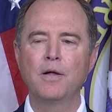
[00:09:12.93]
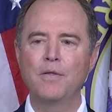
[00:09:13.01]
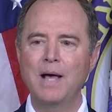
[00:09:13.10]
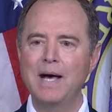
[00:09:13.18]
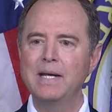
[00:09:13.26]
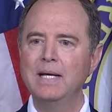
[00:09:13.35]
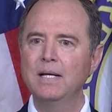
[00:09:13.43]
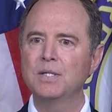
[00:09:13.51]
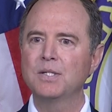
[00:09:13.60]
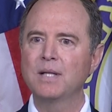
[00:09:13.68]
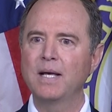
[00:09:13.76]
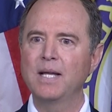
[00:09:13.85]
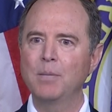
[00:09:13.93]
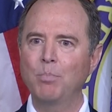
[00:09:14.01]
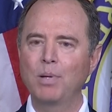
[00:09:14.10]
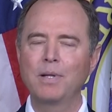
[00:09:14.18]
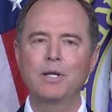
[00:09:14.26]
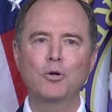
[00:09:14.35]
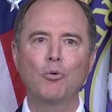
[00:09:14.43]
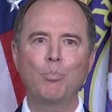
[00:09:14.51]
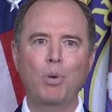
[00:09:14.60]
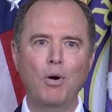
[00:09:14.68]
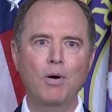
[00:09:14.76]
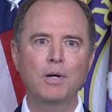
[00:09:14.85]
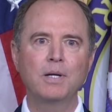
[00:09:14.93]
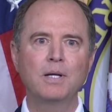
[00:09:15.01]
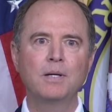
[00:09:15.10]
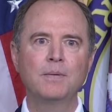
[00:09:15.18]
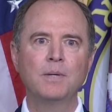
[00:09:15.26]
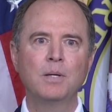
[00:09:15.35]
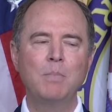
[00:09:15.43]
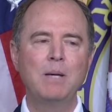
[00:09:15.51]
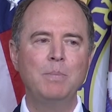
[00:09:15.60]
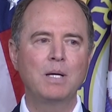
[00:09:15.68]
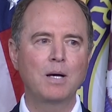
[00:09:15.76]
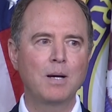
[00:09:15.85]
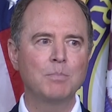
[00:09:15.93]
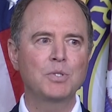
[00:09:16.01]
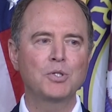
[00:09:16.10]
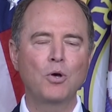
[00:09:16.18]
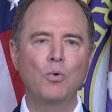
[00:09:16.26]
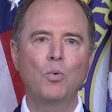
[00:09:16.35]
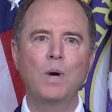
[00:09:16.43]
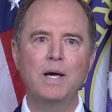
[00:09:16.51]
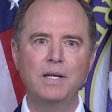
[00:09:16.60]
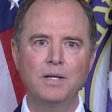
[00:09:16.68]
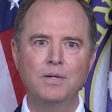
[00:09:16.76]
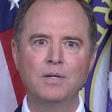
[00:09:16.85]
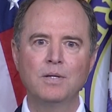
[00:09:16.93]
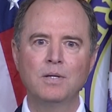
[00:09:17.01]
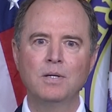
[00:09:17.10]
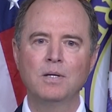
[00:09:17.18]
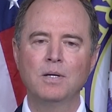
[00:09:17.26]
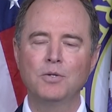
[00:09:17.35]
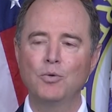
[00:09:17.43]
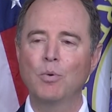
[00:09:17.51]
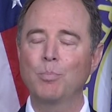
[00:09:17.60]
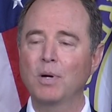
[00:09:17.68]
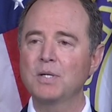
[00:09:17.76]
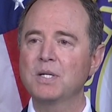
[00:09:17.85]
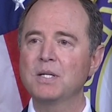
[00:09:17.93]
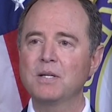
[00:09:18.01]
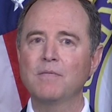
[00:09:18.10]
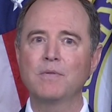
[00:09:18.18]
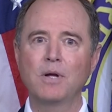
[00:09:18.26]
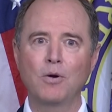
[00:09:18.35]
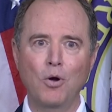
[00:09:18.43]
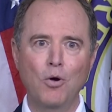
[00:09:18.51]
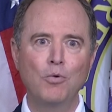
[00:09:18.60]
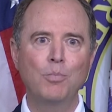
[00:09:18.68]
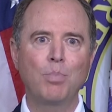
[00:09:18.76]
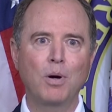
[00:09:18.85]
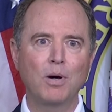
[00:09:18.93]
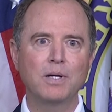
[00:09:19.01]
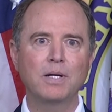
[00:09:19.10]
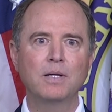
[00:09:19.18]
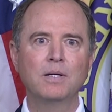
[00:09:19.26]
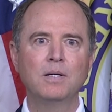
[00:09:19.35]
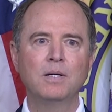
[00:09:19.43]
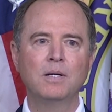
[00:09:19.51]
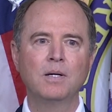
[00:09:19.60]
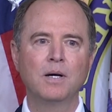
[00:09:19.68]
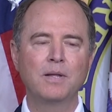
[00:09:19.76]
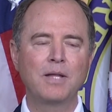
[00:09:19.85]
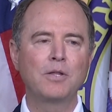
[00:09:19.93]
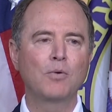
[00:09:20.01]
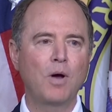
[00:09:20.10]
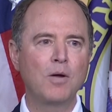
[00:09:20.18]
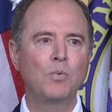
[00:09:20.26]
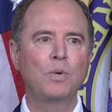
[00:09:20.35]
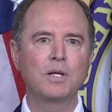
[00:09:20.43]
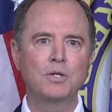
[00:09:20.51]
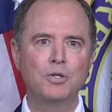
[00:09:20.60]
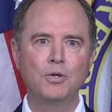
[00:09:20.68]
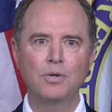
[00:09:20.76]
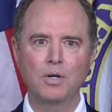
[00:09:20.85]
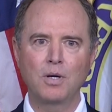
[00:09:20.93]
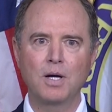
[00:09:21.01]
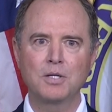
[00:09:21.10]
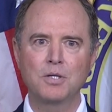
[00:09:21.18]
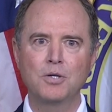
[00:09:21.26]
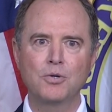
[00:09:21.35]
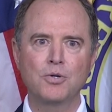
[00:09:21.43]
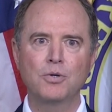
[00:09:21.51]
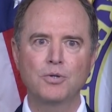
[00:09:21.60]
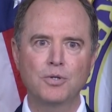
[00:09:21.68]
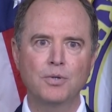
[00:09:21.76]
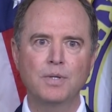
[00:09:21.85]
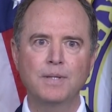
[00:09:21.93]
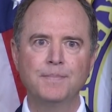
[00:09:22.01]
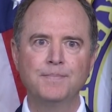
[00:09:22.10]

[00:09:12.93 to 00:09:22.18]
That is, that a political party may become so wedded to a president of their own party that they're unwilling to do their constitutional duty.